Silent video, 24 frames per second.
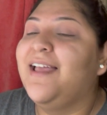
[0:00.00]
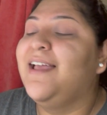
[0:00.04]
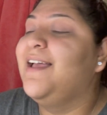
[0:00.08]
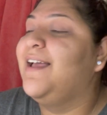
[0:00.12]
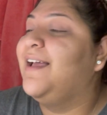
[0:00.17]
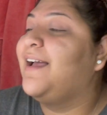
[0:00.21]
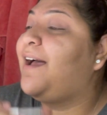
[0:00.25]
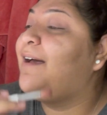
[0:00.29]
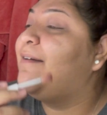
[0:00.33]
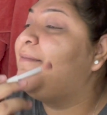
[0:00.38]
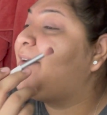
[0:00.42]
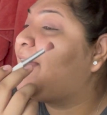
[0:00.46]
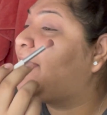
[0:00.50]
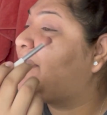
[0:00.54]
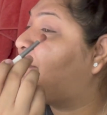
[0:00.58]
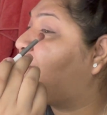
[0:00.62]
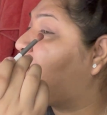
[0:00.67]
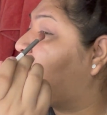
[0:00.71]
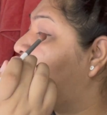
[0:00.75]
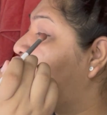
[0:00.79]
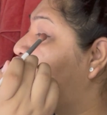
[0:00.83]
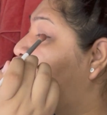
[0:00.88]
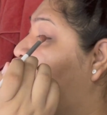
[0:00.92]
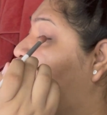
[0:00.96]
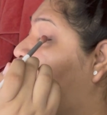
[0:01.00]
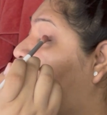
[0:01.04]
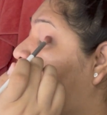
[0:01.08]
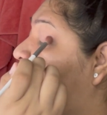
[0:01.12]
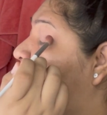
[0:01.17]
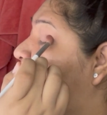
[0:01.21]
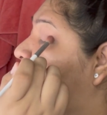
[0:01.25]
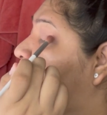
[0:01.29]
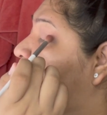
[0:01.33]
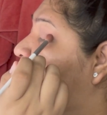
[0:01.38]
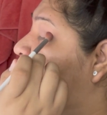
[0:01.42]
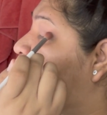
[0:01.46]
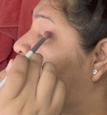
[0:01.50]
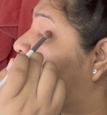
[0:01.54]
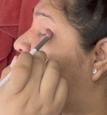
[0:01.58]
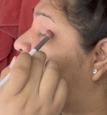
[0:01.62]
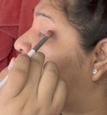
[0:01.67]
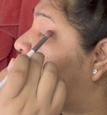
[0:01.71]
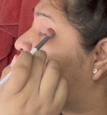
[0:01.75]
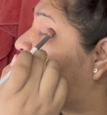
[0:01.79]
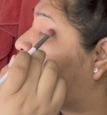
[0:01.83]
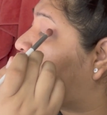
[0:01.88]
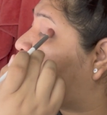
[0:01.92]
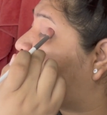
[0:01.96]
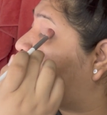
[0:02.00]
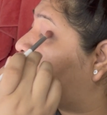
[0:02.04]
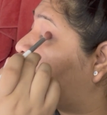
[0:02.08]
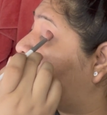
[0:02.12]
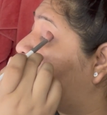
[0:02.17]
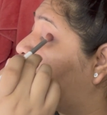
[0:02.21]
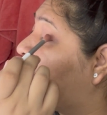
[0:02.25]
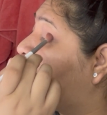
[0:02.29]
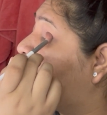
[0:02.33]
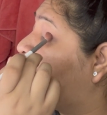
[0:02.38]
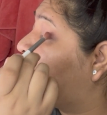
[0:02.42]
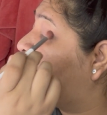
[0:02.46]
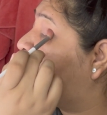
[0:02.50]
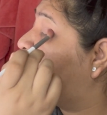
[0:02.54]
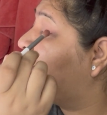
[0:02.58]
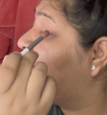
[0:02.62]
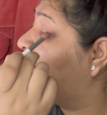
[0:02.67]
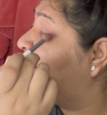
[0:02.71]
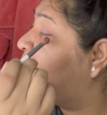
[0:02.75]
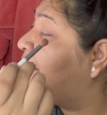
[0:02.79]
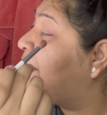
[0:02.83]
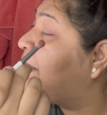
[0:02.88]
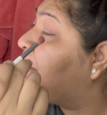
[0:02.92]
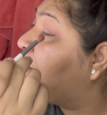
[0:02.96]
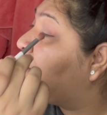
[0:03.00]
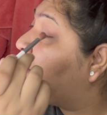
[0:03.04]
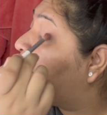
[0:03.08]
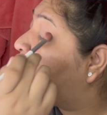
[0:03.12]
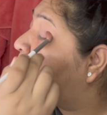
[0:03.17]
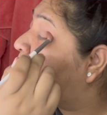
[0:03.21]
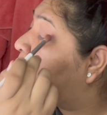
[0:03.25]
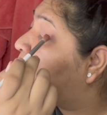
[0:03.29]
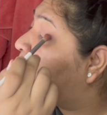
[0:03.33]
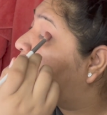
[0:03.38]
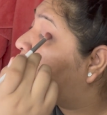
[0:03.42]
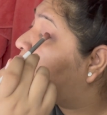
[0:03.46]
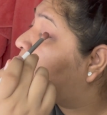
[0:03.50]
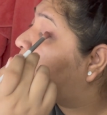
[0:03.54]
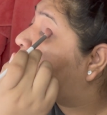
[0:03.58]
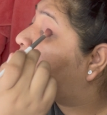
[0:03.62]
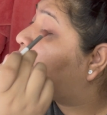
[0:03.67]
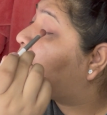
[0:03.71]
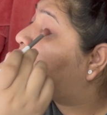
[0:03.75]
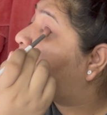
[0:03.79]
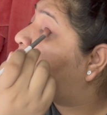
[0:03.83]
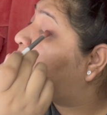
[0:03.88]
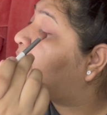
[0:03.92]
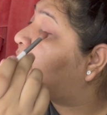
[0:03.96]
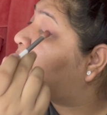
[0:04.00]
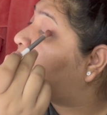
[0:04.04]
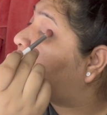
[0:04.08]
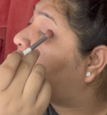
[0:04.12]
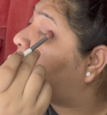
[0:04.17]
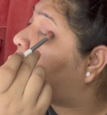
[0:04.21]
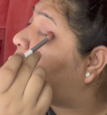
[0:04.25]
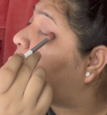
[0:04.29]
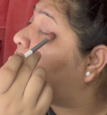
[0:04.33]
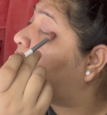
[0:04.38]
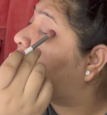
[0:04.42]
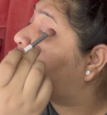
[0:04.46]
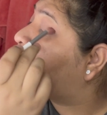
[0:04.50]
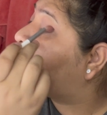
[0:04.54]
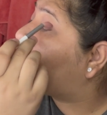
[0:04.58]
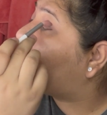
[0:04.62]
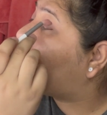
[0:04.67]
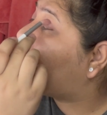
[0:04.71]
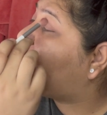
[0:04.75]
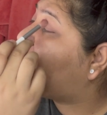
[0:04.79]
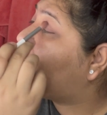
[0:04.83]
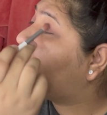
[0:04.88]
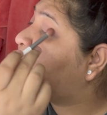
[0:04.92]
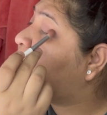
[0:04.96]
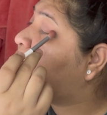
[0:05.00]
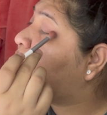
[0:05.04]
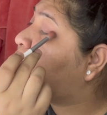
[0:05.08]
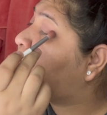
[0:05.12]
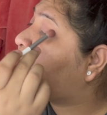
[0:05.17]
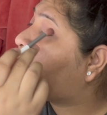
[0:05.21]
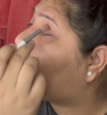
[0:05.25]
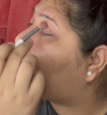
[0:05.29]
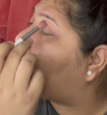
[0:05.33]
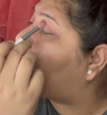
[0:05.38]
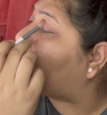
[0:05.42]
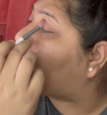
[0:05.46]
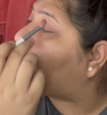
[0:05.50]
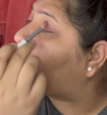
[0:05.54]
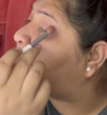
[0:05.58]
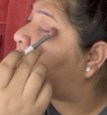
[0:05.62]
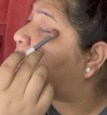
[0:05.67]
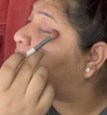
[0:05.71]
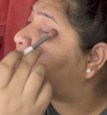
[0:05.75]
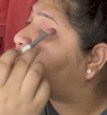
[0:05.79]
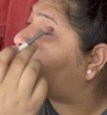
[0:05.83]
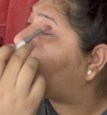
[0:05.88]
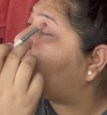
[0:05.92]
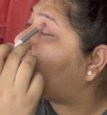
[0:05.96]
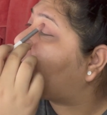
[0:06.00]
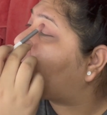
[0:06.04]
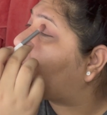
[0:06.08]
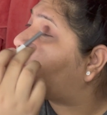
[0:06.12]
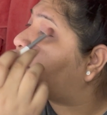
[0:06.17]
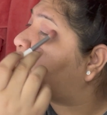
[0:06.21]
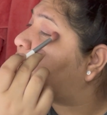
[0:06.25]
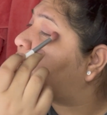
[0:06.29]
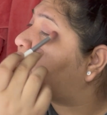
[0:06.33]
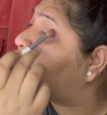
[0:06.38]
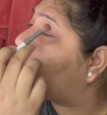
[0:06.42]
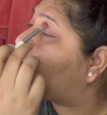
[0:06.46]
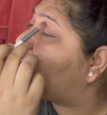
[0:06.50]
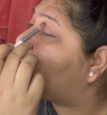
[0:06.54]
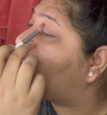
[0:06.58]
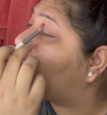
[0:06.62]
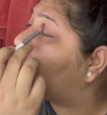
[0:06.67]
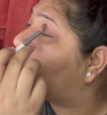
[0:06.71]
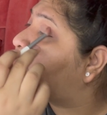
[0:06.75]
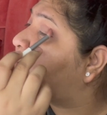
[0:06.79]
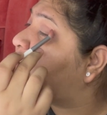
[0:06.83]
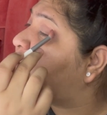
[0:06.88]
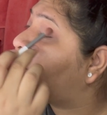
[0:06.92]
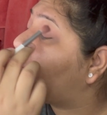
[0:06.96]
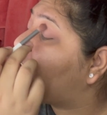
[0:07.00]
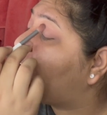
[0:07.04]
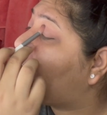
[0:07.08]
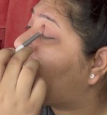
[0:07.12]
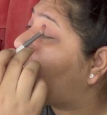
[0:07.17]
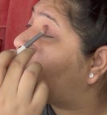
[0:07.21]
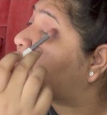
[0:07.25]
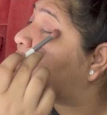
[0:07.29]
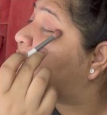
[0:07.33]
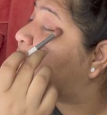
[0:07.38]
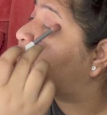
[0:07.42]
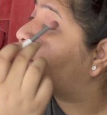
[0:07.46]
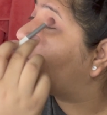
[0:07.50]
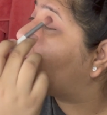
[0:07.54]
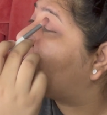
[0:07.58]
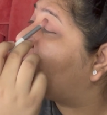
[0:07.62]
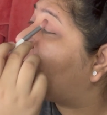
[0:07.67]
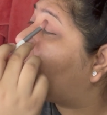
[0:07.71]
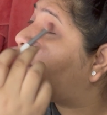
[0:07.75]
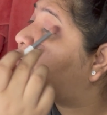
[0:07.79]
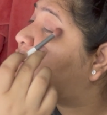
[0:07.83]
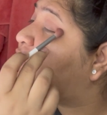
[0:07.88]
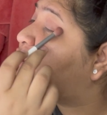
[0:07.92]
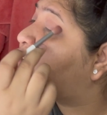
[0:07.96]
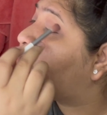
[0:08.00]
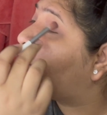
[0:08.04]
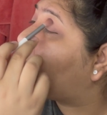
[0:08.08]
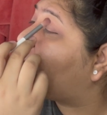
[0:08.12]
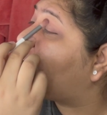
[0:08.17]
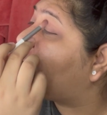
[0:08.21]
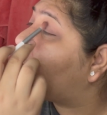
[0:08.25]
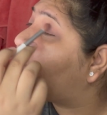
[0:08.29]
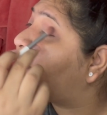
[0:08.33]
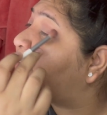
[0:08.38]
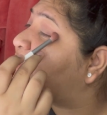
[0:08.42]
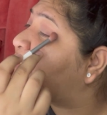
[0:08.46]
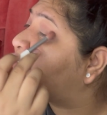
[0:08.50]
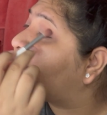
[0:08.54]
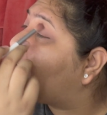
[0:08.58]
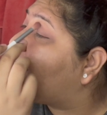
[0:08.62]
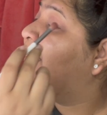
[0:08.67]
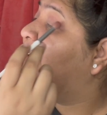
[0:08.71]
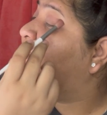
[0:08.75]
I'm like, girl, you'll get used to it, don't worry. But yeah, she doesn't do it on purpose or anything. It's just what she does. It's just what she does.